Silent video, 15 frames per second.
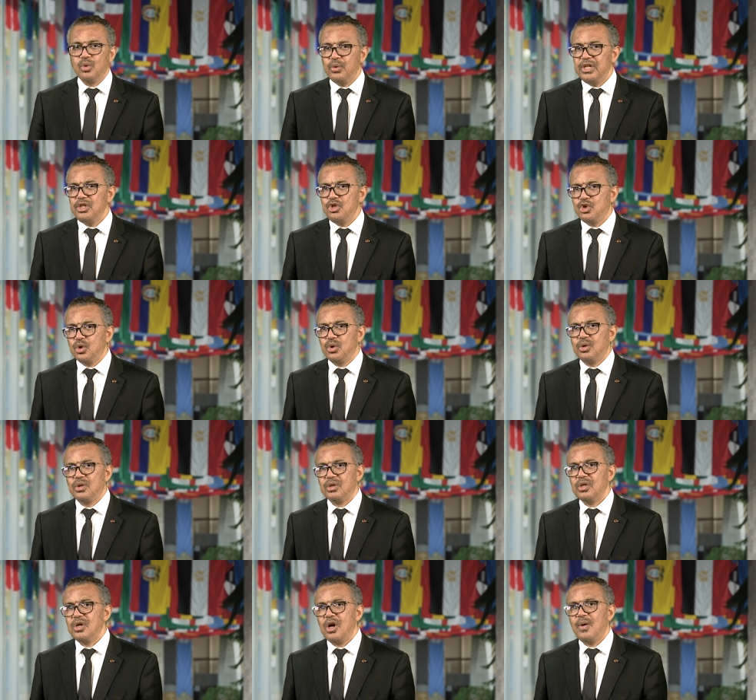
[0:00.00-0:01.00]
To ensure
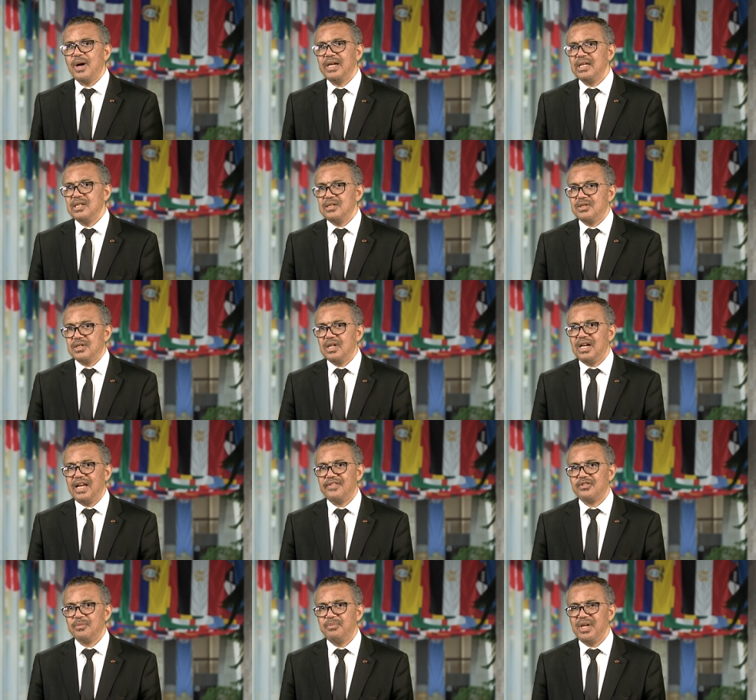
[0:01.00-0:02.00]
no one is
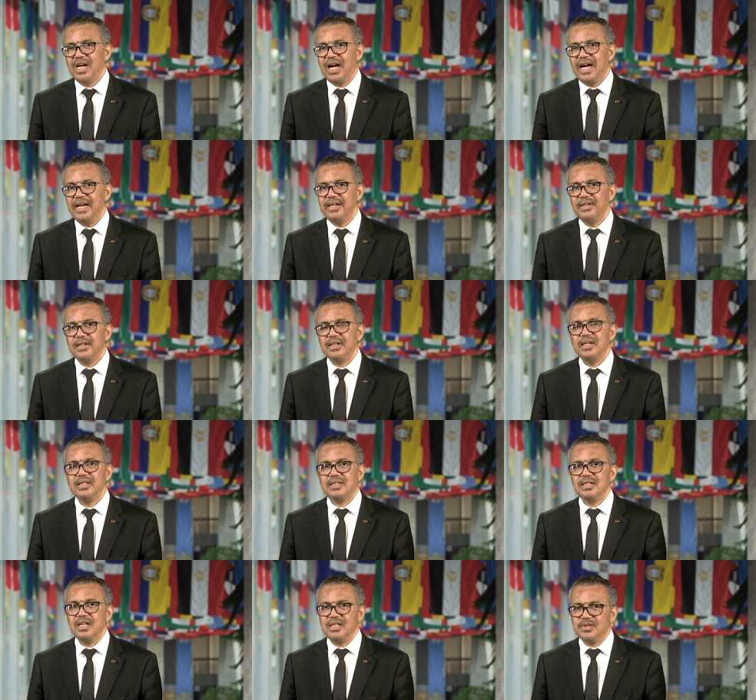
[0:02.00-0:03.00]
left behind,
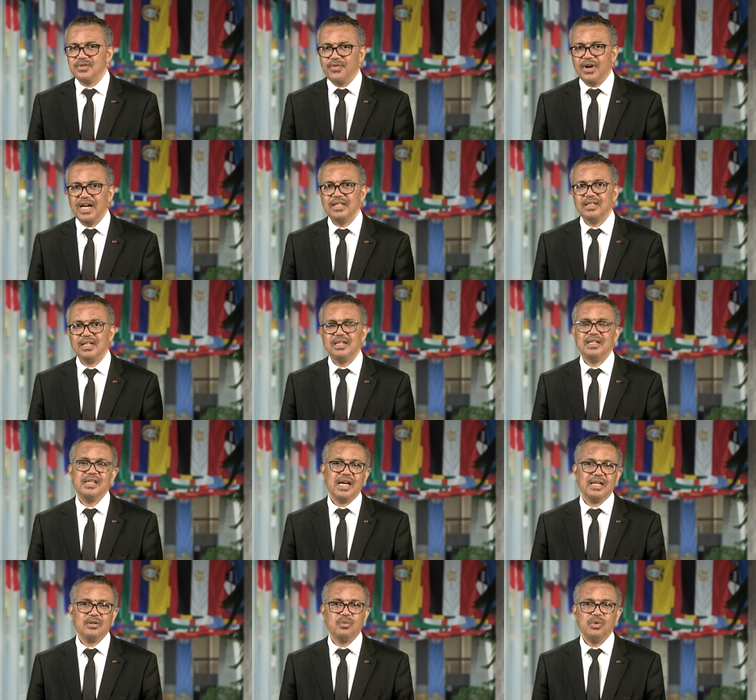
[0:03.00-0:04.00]
it's vital
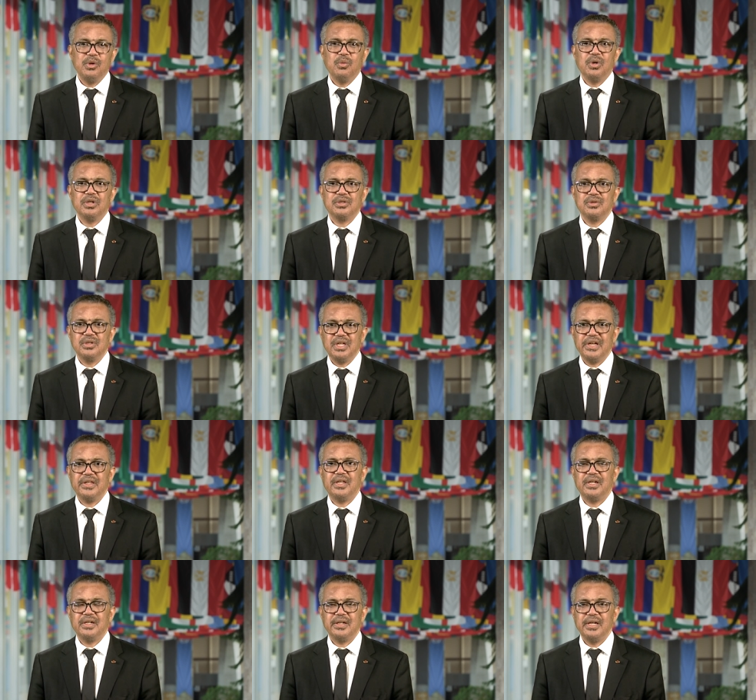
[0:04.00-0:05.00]
that we work
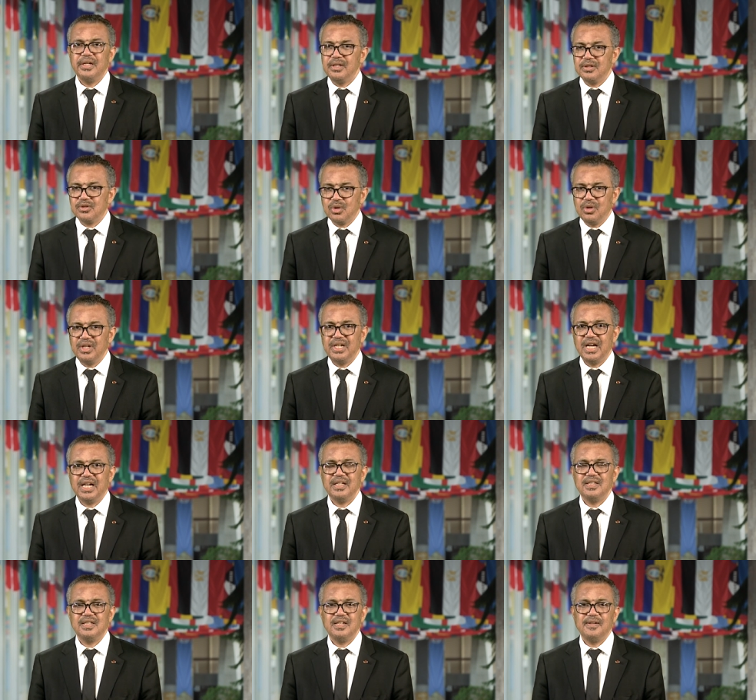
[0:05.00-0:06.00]
together in
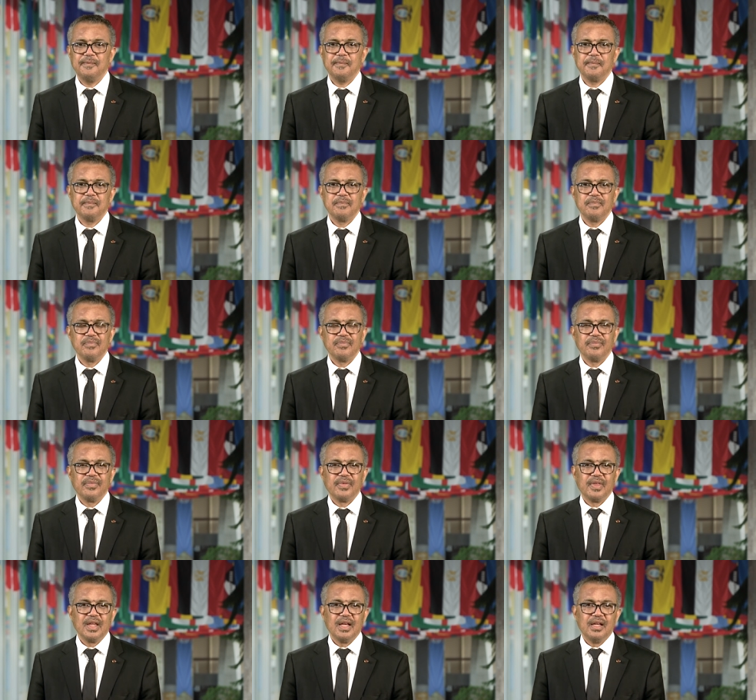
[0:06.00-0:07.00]
solidarity.
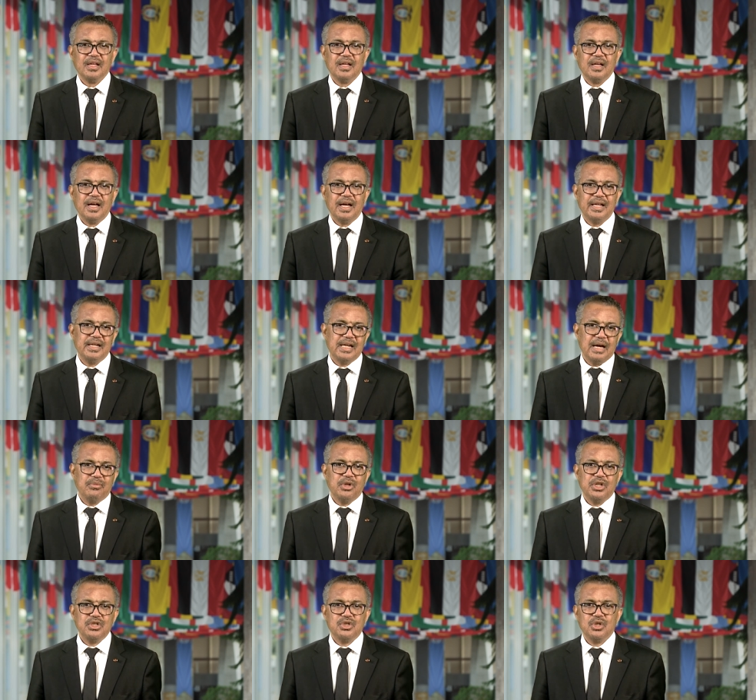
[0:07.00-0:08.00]
And
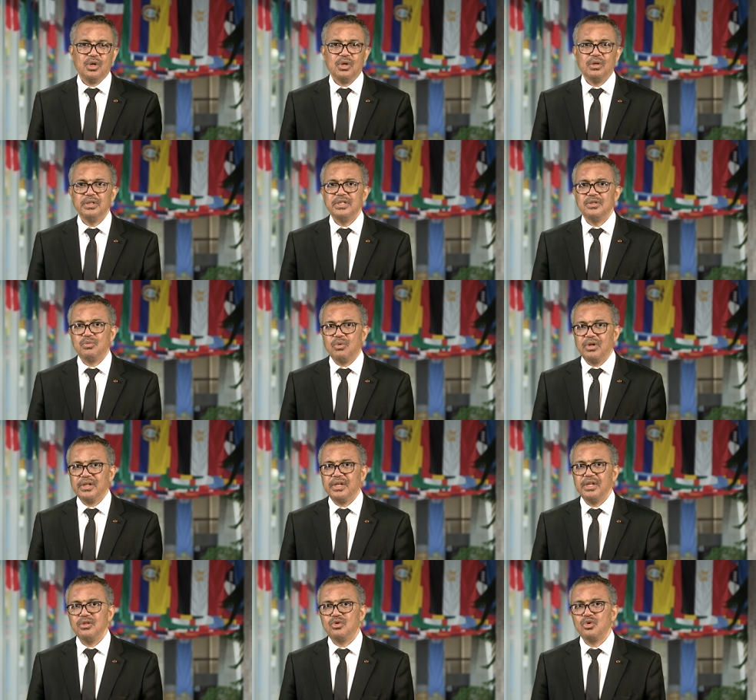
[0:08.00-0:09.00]
WHO is
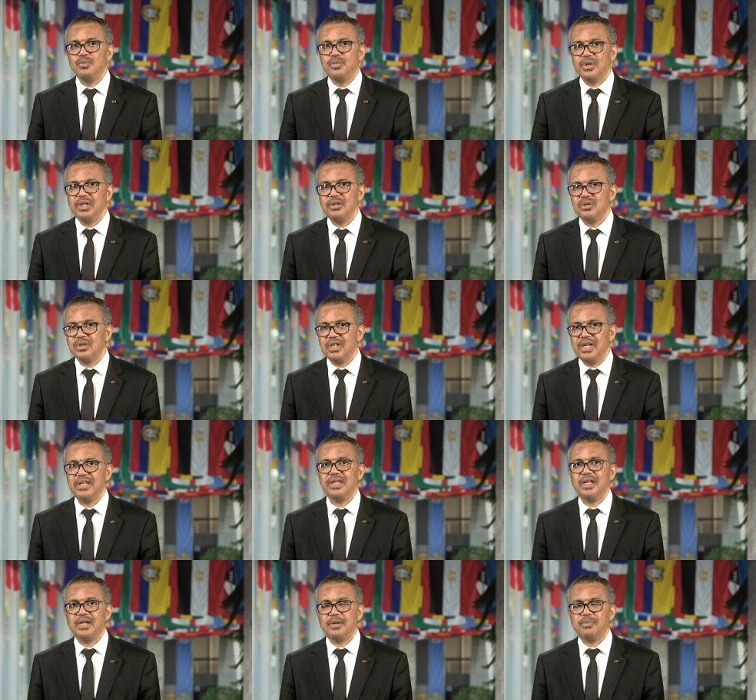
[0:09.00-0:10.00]
working to bring
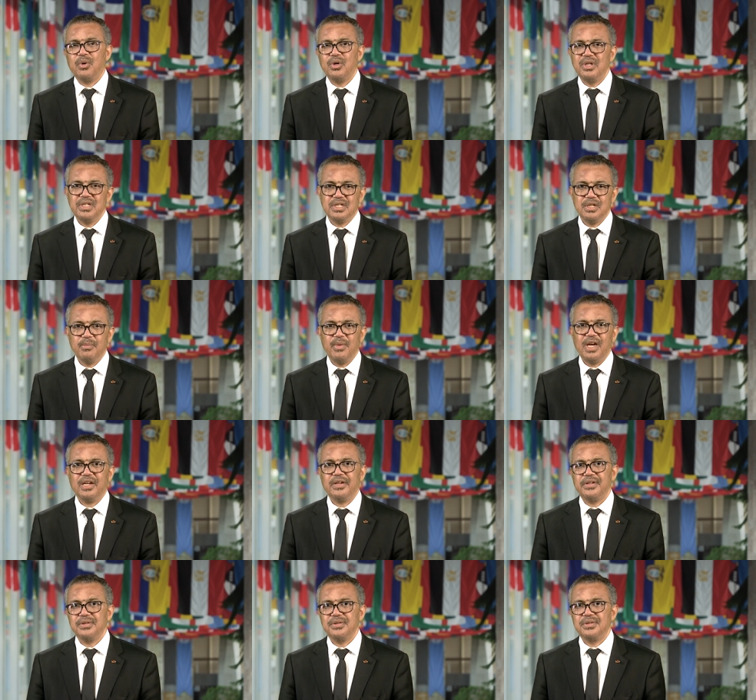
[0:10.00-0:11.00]
together
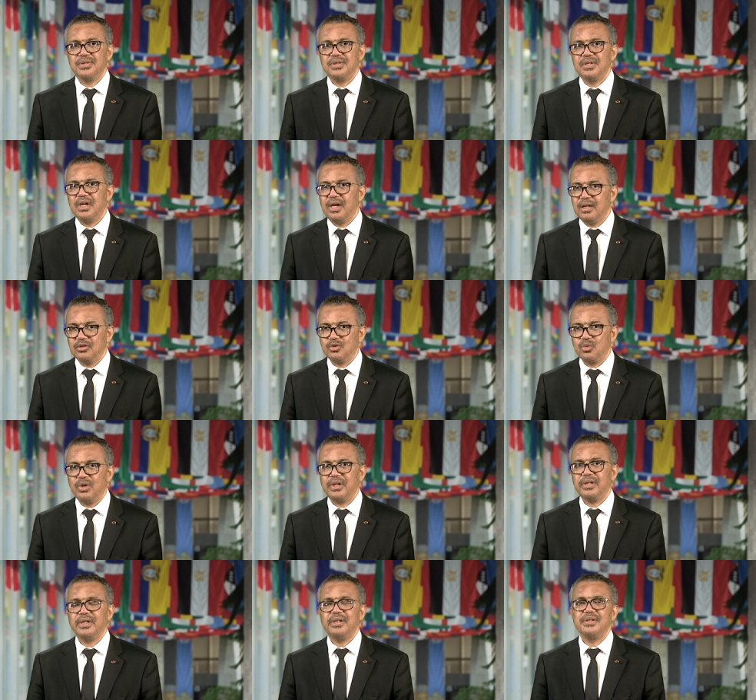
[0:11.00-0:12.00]
policymakers, health
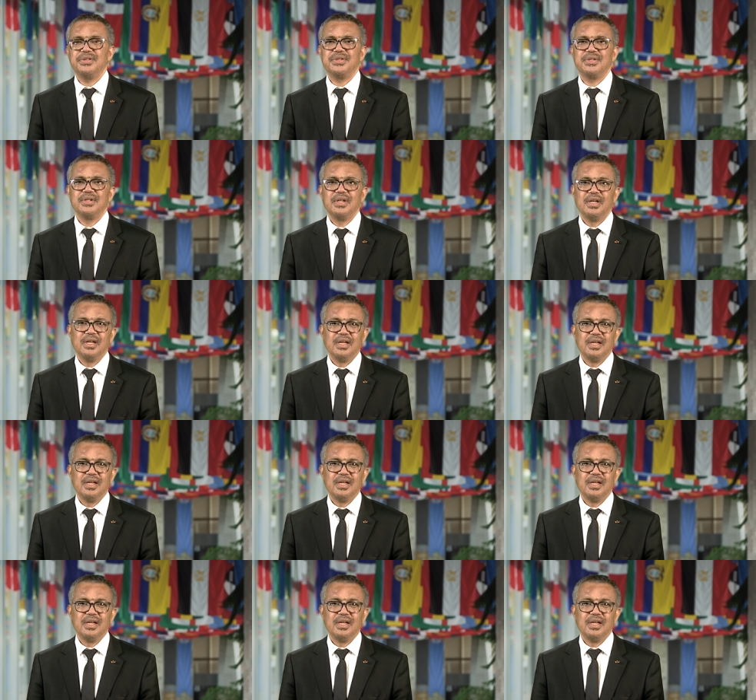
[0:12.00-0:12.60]
workers,